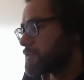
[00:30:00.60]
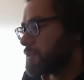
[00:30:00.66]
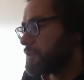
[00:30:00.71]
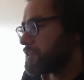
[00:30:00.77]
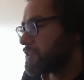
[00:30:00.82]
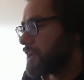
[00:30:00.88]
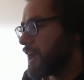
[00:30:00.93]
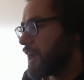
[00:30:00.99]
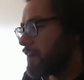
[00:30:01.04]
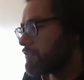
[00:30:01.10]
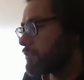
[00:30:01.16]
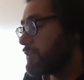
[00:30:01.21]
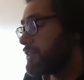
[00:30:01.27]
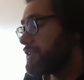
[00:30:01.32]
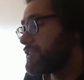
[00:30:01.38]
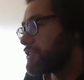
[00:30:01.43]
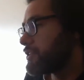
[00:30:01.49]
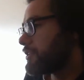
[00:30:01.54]
we should have a
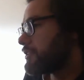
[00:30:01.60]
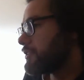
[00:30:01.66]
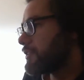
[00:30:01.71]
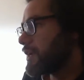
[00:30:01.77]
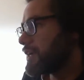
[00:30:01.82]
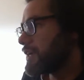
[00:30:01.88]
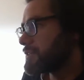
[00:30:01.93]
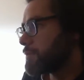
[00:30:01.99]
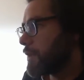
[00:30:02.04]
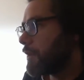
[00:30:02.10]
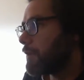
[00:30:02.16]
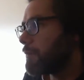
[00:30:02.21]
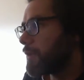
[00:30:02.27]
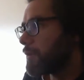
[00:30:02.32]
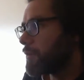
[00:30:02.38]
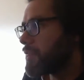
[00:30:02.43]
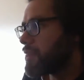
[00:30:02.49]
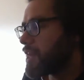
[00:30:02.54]
regional
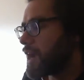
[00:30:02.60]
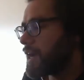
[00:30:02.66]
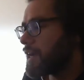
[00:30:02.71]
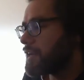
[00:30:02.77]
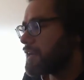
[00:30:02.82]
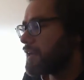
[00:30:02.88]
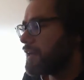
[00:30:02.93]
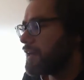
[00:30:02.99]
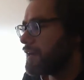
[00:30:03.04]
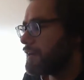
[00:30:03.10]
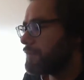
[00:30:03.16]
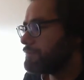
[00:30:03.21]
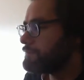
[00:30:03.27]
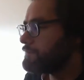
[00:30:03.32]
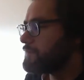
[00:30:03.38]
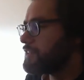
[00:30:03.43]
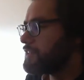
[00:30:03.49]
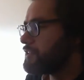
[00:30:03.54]
experiment with that.
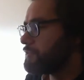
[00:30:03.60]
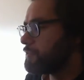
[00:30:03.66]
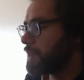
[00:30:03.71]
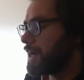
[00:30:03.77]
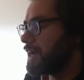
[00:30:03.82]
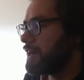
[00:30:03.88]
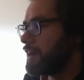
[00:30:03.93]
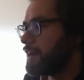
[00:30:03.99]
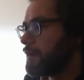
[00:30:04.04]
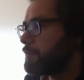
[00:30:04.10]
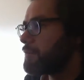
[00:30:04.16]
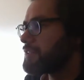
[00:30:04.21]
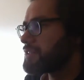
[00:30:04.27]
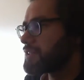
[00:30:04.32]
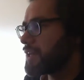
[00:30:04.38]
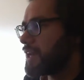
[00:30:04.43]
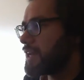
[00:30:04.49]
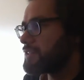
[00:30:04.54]
The Dubai hub
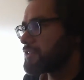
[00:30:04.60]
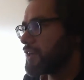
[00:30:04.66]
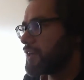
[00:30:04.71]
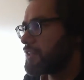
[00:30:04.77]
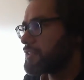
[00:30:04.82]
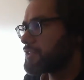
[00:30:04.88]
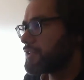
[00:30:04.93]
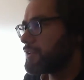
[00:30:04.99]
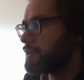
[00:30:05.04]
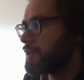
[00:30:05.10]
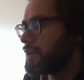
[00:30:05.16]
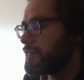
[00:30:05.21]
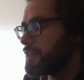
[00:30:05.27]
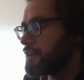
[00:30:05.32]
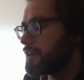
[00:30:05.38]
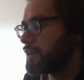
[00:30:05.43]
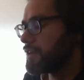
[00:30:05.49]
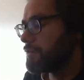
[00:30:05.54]
has also, I
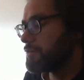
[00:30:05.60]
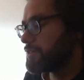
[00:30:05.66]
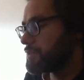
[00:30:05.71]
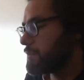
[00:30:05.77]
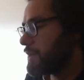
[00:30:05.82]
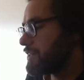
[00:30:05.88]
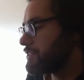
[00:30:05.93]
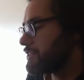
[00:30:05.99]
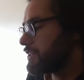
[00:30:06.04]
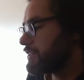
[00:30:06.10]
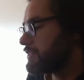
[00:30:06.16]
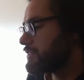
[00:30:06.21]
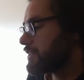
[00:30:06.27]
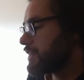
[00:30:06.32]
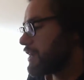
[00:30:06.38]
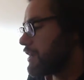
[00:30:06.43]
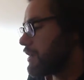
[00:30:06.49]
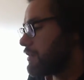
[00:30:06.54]
think it was
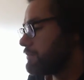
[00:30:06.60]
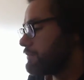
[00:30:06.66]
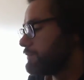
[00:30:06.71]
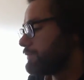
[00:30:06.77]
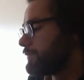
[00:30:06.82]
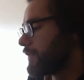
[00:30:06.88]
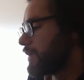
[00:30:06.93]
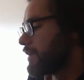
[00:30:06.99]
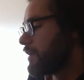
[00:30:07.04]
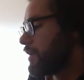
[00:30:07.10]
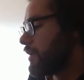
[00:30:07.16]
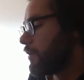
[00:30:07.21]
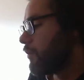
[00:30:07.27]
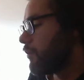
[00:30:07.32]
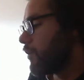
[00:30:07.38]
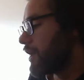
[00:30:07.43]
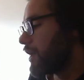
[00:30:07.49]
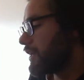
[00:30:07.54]
mentioned,
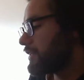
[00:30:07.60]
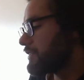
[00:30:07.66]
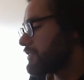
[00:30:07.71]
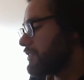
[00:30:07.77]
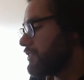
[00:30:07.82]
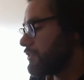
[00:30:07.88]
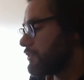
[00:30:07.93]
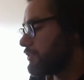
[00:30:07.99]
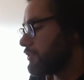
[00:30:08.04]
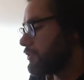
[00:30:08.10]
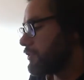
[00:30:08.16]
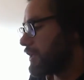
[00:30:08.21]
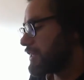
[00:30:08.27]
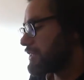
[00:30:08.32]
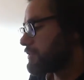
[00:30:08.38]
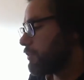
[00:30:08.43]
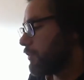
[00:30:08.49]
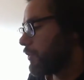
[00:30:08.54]
wanted to
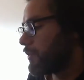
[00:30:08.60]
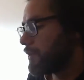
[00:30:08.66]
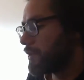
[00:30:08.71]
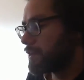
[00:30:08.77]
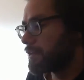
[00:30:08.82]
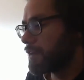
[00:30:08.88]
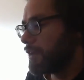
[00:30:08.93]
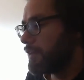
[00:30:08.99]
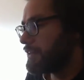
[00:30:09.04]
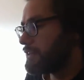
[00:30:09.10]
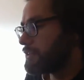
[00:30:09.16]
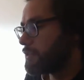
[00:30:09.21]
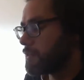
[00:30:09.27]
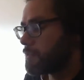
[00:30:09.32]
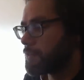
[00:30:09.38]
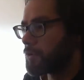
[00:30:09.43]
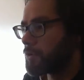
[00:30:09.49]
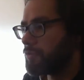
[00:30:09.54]
explore going
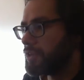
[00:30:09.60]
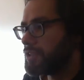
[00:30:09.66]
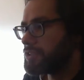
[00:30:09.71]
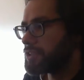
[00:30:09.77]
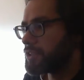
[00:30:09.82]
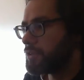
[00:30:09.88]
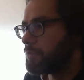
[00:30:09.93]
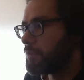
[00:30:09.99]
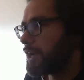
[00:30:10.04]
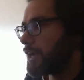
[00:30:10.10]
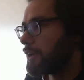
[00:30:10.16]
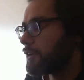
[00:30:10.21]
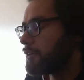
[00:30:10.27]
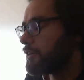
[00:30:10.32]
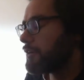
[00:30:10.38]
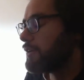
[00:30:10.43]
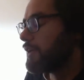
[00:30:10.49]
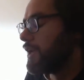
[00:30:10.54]
to a more regional
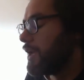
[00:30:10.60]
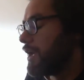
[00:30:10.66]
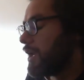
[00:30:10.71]
model.